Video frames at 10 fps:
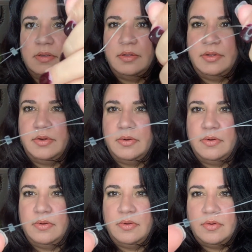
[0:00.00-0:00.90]
a
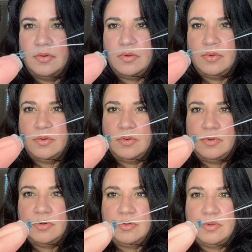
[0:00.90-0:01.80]
little,
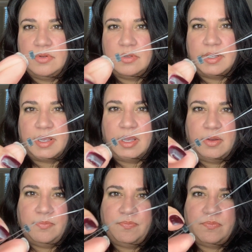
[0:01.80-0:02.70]
like
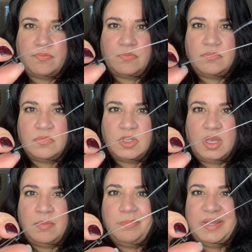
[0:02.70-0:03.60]

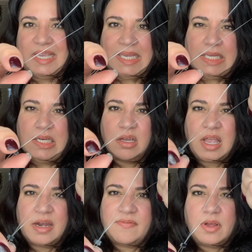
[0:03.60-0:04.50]
a bead,
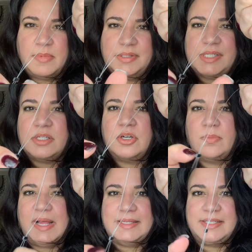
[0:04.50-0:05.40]
kind of almost. It's a little
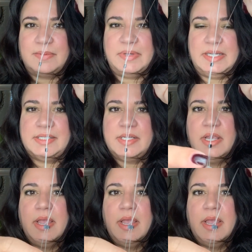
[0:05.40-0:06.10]
plastic piece.